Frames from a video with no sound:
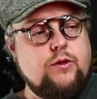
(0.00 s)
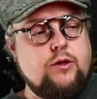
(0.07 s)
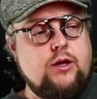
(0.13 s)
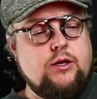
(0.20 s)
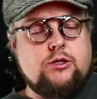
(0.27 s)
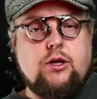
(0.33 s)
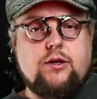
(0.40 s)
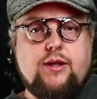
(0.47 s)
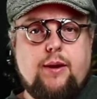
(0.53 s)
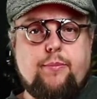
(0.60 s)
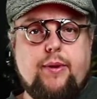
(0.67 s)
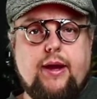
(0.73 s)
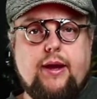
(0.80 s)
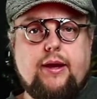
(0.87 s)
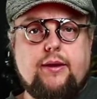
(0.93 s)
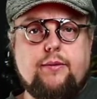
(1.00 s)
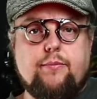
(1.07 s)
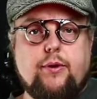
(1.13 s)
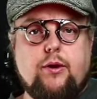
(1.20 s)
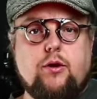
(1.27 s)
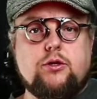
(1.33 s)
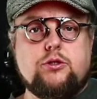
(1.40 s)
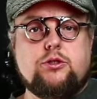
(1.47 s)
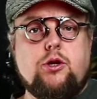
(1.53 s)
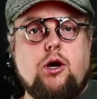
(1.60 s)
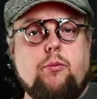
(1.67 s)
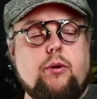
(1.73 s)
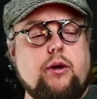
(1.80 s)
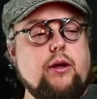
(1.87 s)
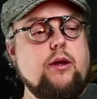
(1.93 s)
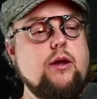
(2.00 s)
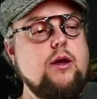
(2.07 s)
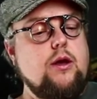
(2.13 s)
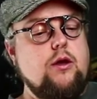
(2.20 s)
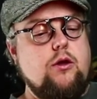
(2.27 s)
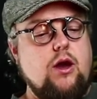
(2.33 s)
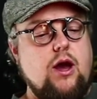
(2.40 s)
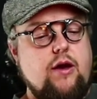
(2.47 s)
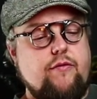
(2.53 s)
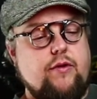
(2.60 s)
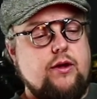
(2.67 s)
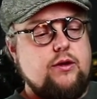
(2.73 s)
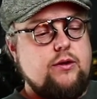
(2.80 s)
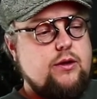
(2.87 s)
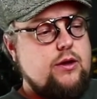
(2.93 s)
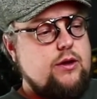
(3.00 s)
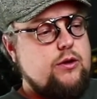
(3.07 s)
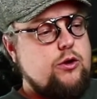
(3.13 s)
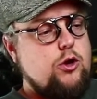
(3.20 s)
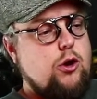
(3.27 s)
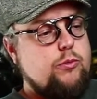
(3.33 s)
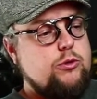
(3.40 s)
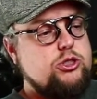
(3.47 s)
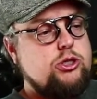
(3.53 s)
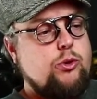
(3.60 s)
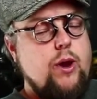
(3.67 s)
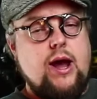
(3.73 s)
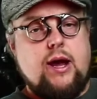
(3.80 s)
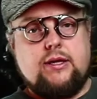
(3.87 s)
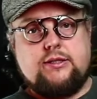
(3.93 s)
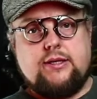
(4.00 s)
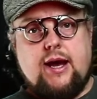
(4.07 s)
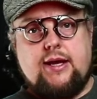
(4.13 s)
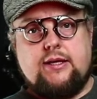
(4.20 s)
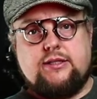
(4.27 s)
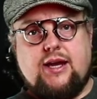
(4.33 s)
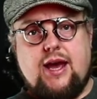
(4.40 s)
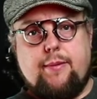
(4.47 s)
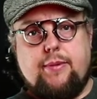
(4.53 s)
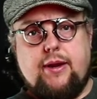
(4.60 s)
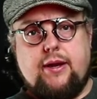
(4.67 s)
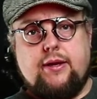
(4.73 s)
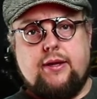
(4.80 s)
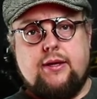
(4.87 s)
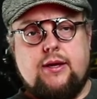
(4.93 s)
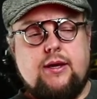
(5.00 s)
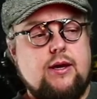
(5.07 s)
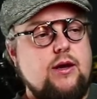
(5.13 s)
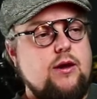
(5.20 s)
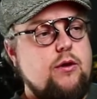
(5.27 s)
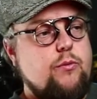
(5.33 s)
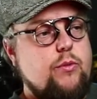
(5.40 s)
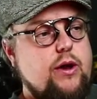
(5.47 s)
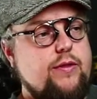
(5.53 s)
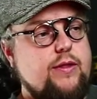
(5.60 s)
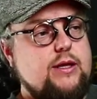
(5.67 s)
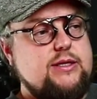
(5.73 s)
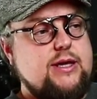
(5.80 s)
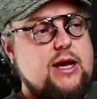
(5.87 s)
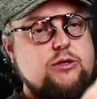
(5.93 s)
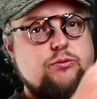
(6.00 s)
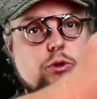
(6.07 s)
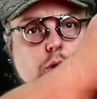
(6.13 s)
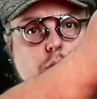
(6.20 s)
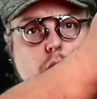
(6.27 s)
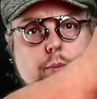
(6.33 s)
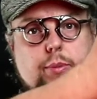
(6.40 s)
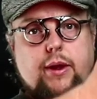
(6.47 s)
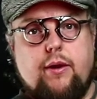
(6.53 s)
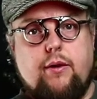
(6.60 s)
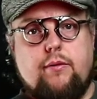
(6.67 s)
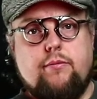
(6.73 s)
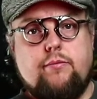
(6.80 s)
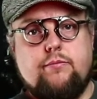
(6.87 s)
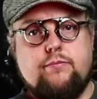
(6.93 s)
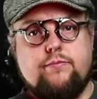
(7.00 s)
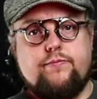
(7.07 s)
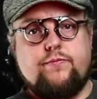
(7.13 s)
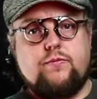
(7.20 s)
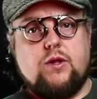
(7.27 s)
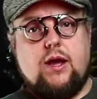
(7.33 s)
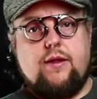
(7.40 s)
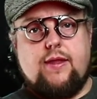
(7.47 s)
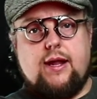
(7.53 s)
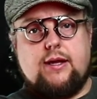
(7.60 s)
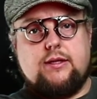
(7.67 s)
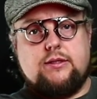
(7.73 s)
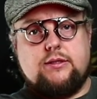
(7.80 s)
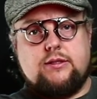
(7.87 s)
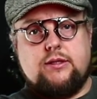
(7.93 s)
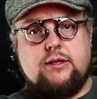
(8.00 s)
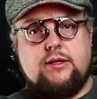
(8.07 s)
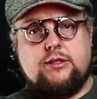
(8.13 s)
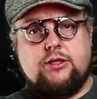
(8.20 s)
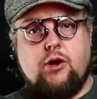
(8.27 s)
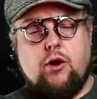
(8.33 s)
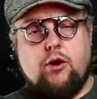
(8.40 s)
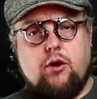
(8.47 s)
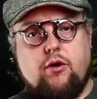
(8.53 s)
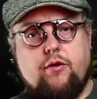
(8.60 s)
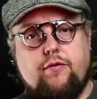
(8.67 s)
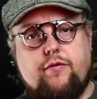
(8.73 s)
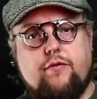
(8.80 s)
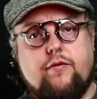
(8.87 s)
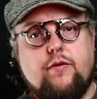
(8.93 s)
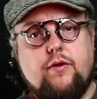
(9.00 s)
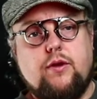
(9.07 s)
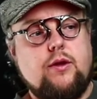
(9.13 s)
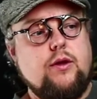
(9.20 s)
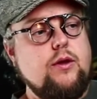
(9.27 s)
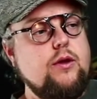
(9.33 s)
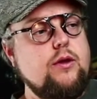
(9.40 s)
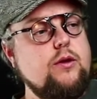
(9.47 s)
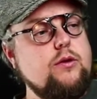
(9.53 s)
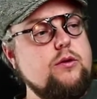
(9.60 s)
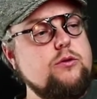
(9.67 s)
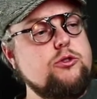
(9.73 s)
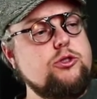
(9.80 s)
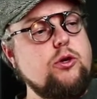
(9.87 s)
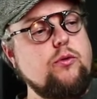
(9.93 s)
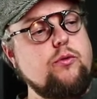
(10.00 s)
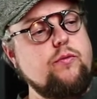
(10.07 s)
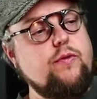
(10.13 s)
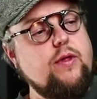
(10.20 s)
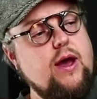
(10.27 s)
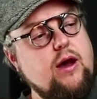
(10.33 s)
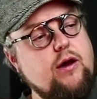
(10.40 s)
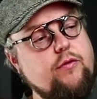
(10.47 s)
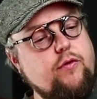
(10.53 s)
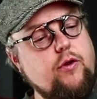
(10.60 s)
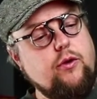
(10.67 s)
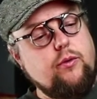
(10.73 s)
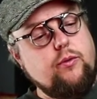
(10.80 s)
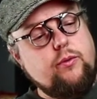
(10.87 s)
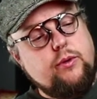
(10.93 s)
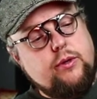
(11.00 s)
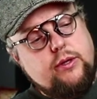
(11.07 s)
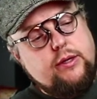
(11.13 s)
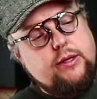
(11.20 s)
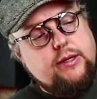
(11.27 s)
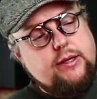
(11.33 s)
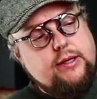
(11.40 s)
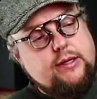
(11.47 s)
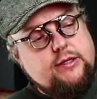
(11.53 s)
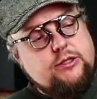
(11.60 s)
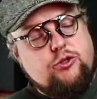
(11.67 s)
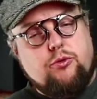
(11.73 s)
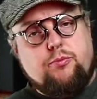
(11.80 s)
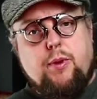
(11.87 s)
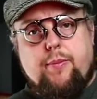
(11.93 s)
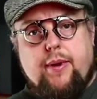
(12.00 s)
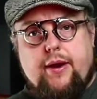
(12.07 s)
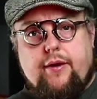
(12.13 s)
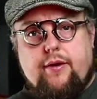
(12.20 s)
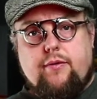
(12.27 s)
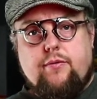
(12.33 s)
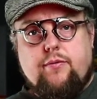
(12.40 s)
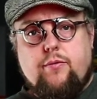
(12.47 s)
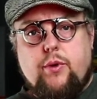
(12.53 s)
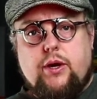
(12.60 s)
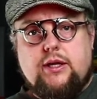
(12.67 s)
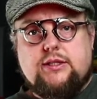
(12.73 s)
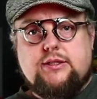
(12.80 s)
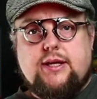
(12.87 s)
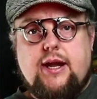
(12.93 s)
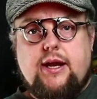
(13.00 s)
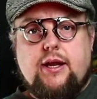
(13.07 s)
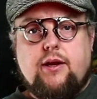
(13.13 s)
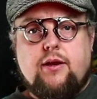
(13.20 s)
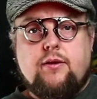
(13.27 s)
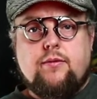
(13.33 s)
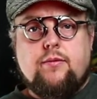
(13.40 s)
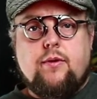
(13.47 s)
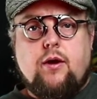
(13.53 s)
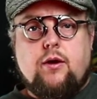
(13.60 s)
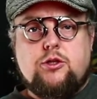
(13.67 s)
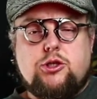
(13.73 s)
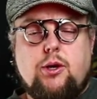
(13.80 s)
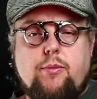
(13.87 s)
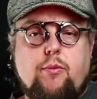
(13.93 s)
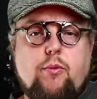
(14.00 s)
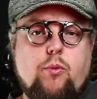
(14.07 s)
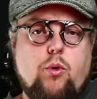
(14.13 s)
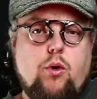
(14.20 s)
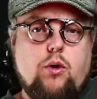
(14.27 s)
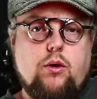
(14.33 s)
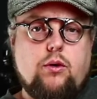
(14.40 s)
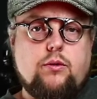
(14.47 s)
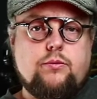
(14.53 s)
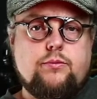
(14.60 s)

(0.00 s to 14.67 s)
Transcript: it's not that big, because normally you have a normal square size cabinet where the sides will go up here, and that is cut off. So the airflow should be better when it's standing on top of a wall.